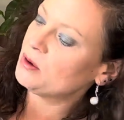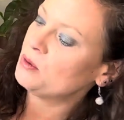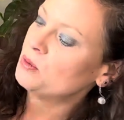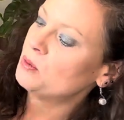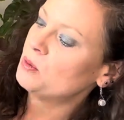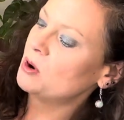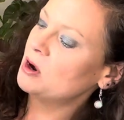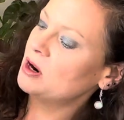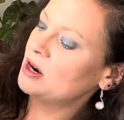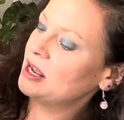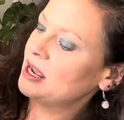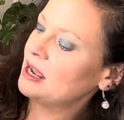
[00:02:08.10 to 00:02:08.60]

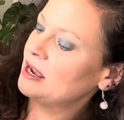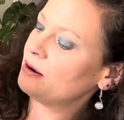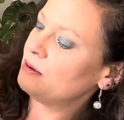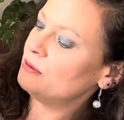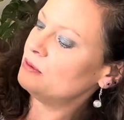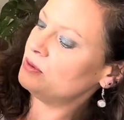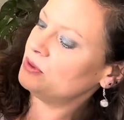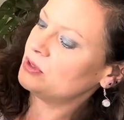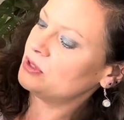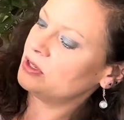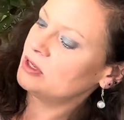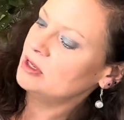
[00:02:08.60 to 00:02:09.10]
one
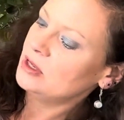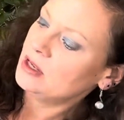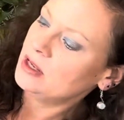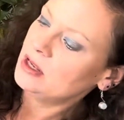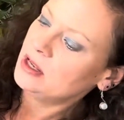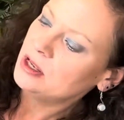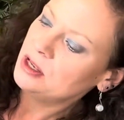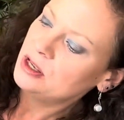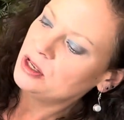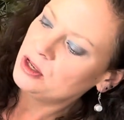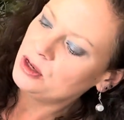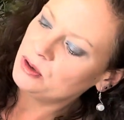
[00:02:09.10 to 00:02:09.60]
out,
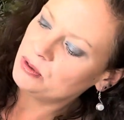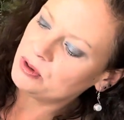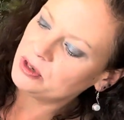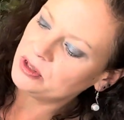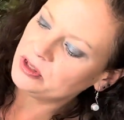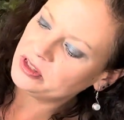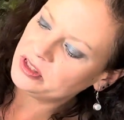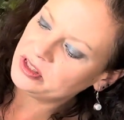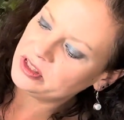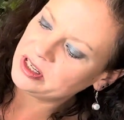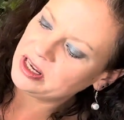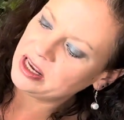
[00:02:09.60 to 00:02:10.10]
you can
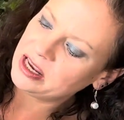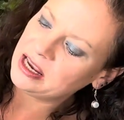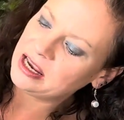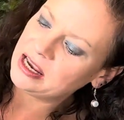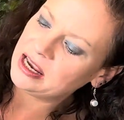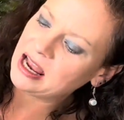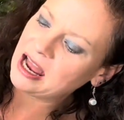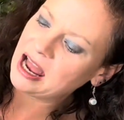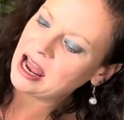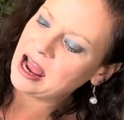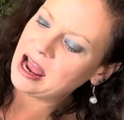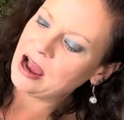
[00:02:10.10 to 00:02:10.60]
see
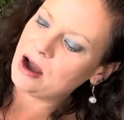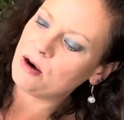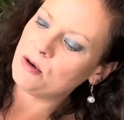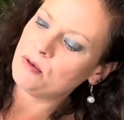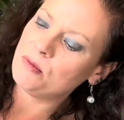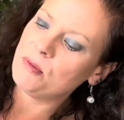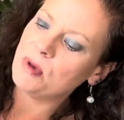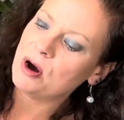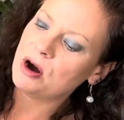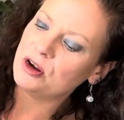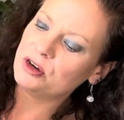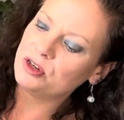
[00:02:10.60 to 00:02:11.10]
how
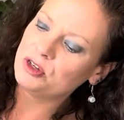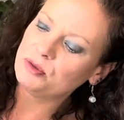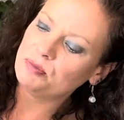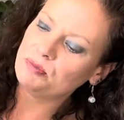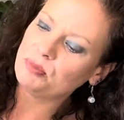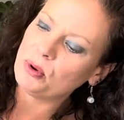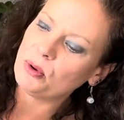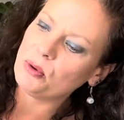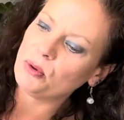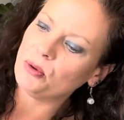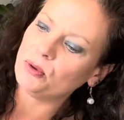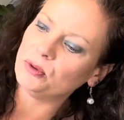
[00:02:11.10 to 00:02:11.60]
much
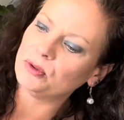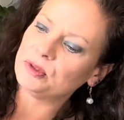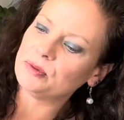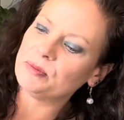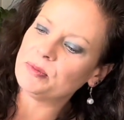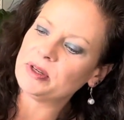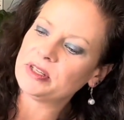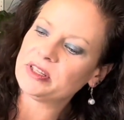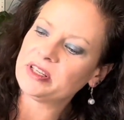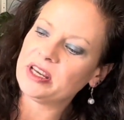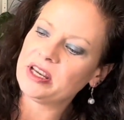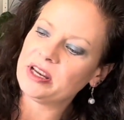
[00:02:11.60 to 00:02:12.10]
bald
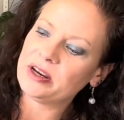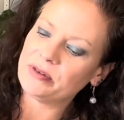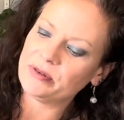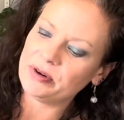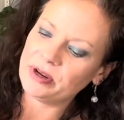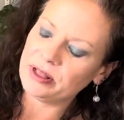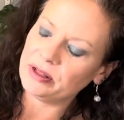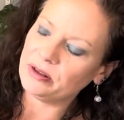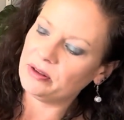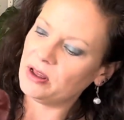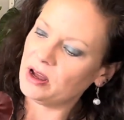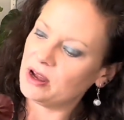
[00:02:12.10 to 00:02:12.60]

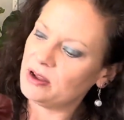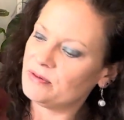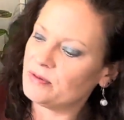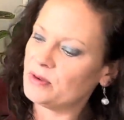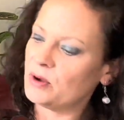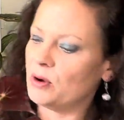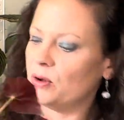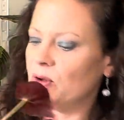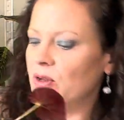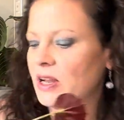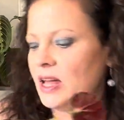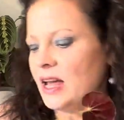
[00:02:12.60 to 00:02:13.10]
material I've
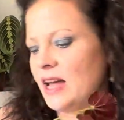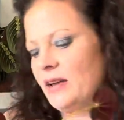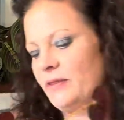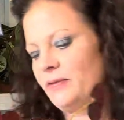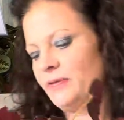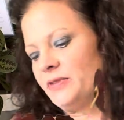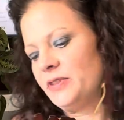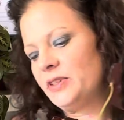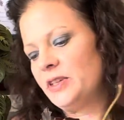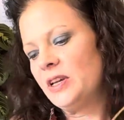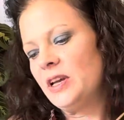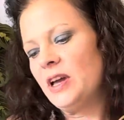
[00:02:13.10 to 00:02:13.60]
got
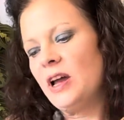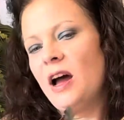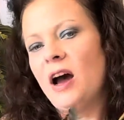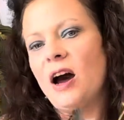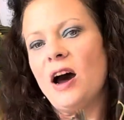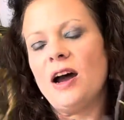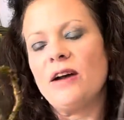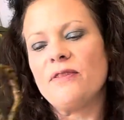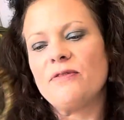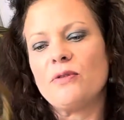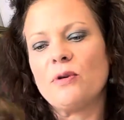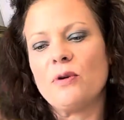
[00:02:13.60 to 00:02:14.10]
left.
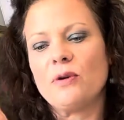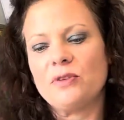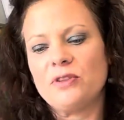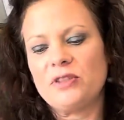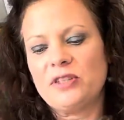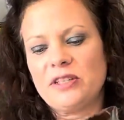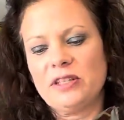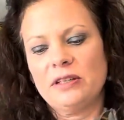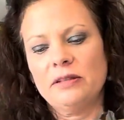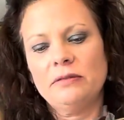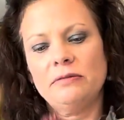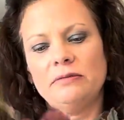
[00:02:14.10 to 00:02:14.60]
I've got
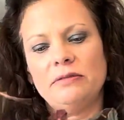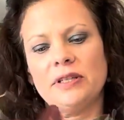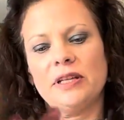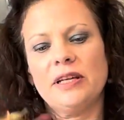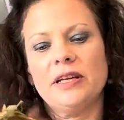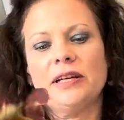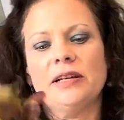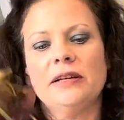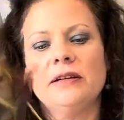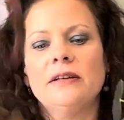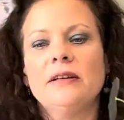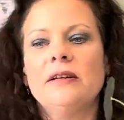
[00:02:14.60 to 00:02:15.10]

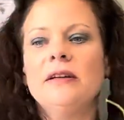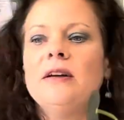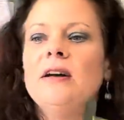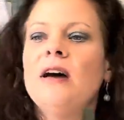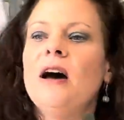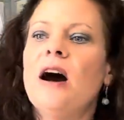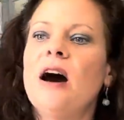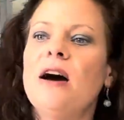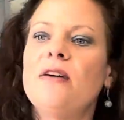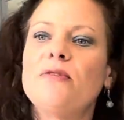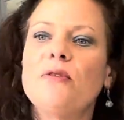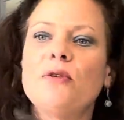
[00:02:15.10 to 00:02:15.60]

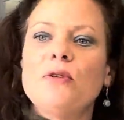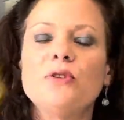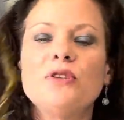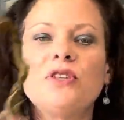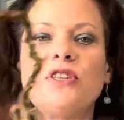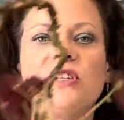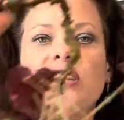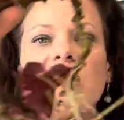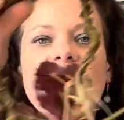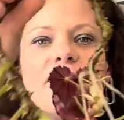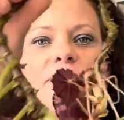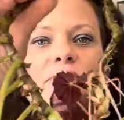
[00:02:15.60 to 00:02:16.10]

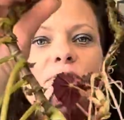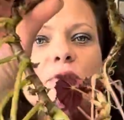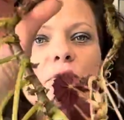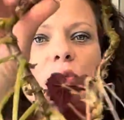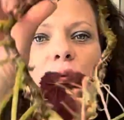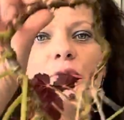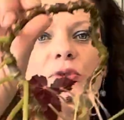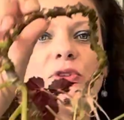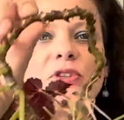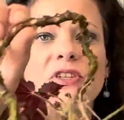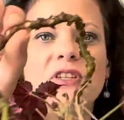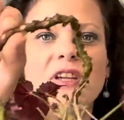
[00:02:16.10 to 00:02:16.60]

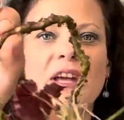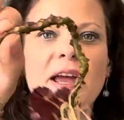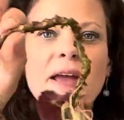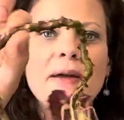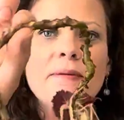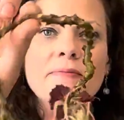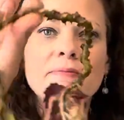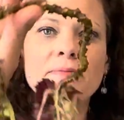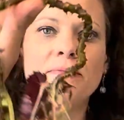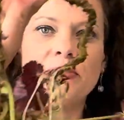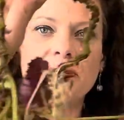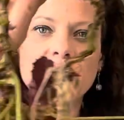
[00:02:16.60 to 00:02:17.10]
several
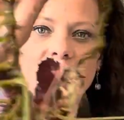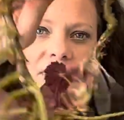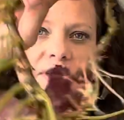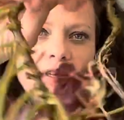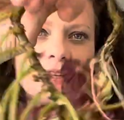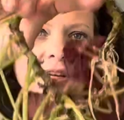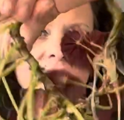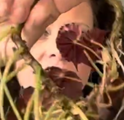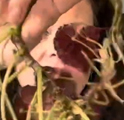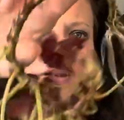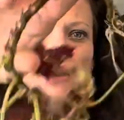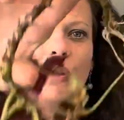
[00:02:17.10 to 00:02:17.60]

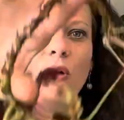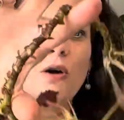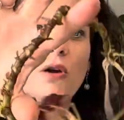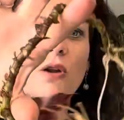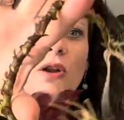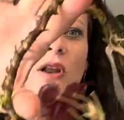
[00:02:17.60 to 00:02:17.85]
stems, a lot